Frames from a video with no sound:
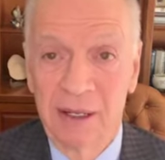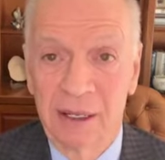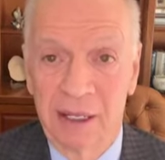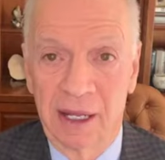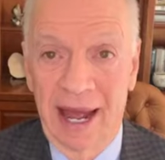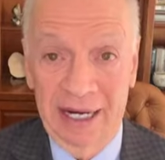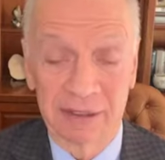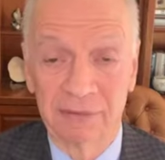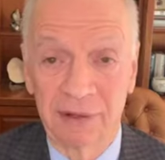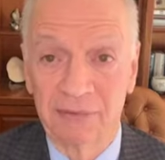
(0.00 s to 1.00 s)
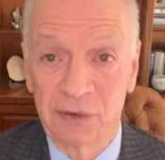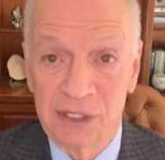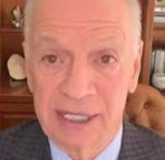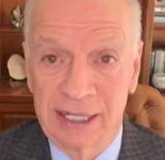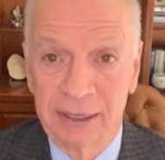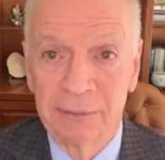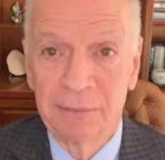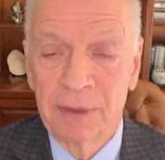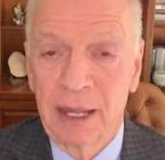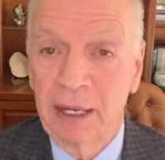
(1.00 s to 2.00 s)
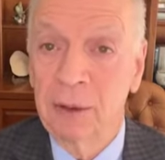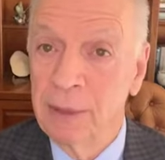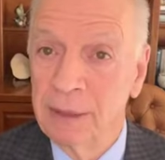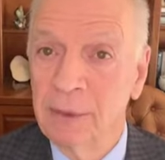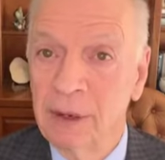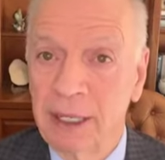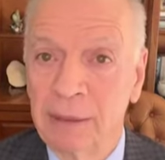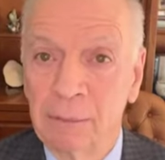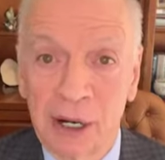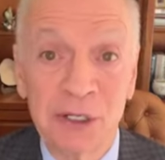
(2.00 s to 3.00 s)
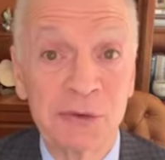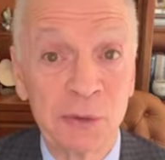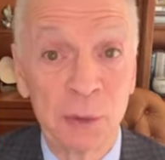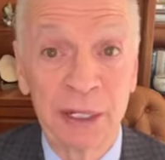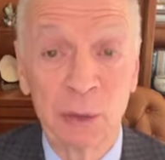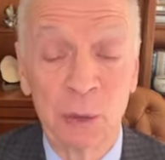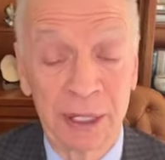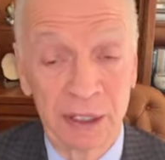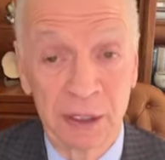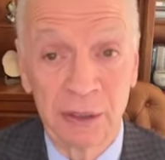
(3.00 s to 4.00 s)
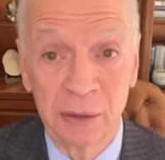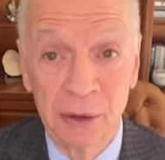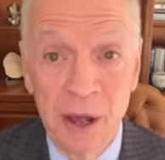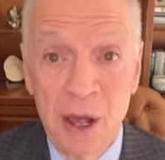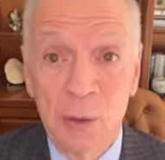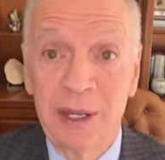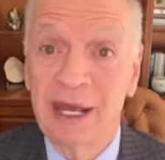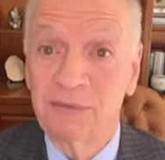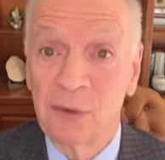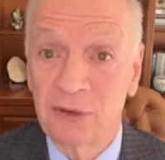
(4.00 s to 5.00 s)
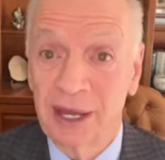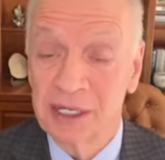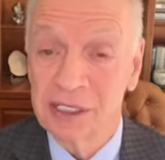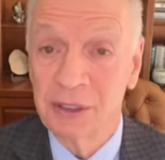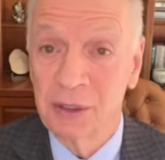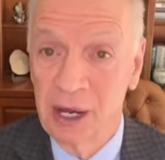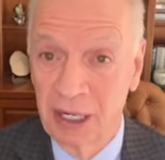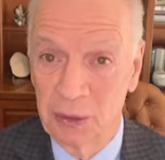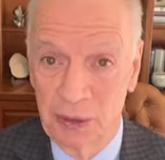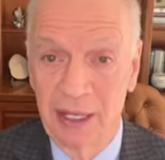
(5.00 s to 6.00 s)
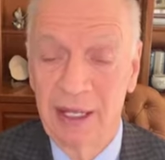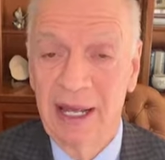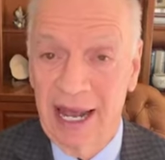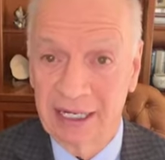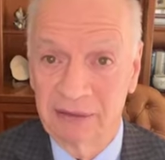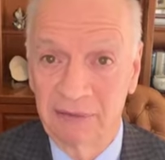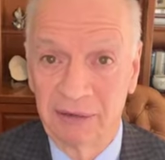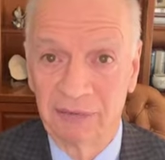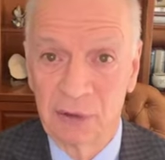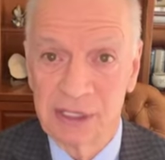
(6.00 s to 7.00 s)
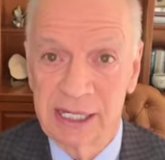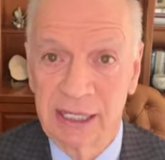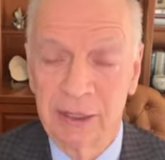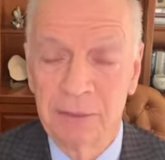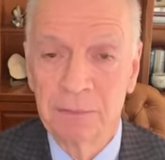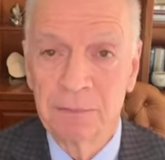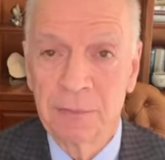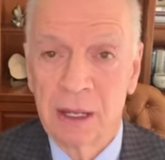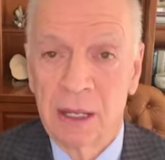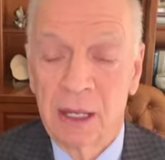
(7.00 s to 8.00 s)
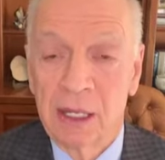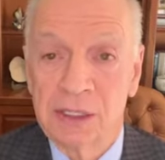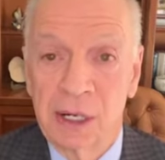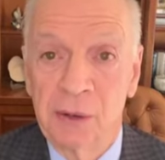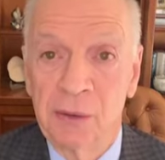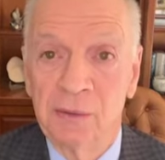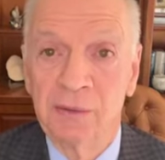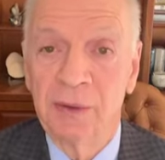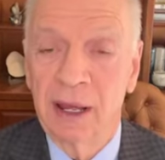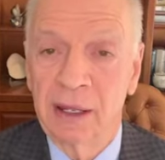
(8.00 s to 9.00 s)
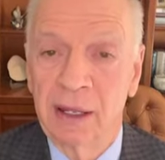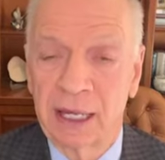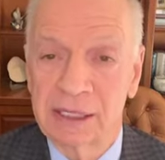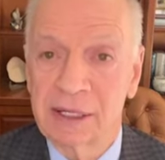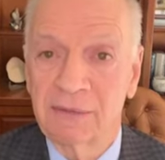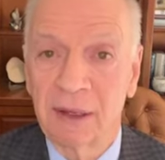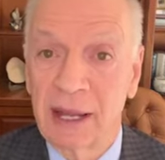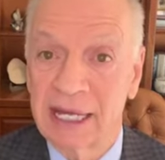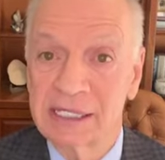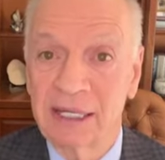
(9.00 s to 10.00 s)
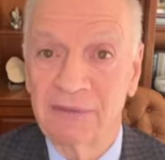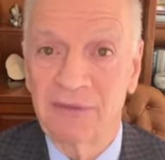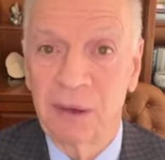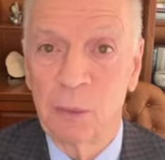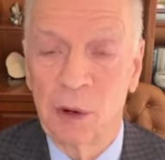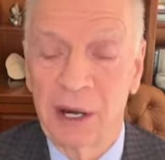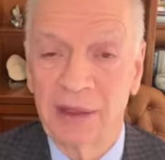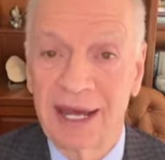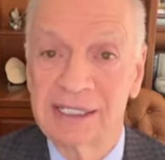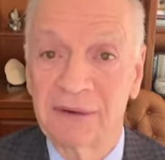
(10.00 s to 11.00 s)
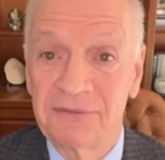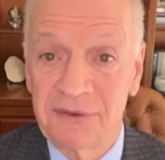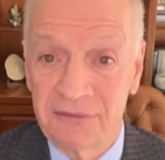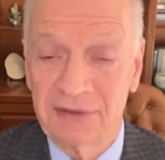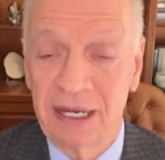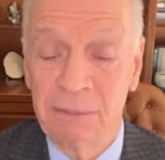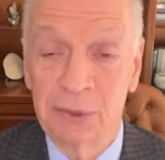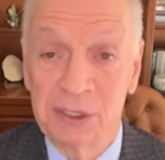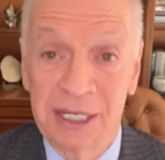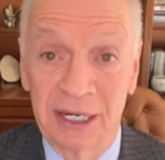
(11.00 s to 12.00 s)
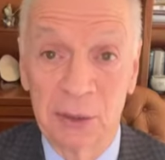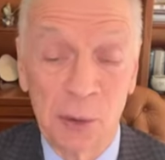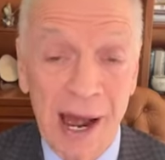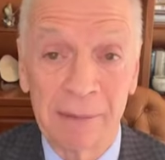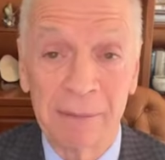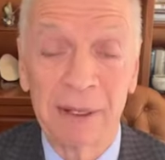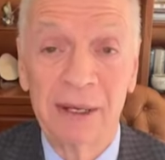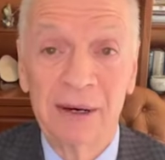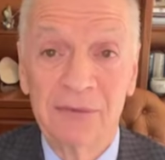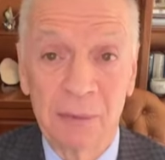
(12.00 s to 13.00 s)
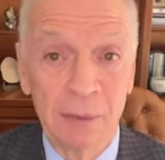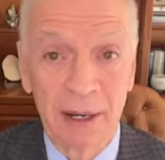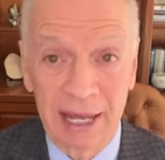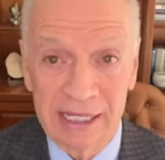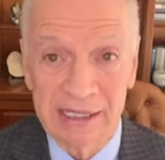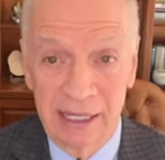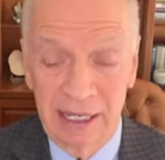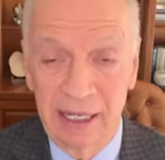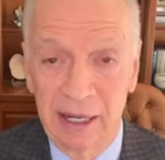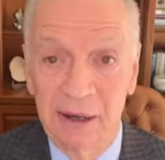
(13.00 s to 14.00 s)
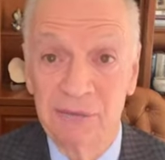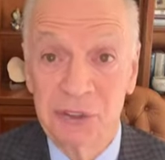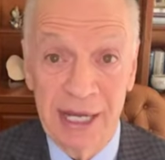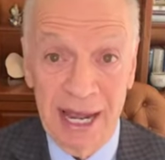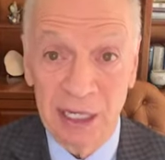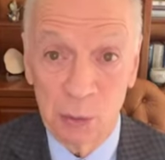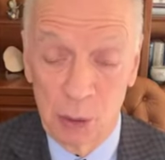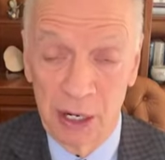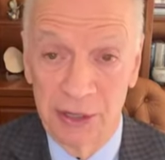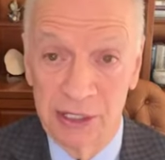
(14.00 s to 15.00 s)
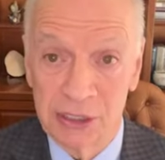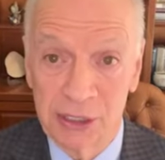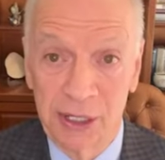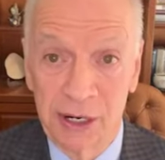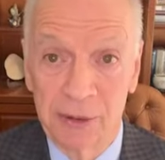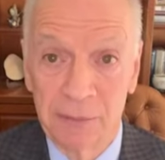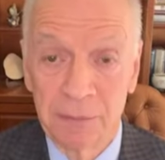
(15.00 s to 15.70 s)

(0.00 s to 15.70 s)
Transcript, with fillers: uh, actively for sale. And remember, in March of 2022, we had 4,200 actively for sale. So as of the last day of February, that's a 15% drop from the last day of January this year.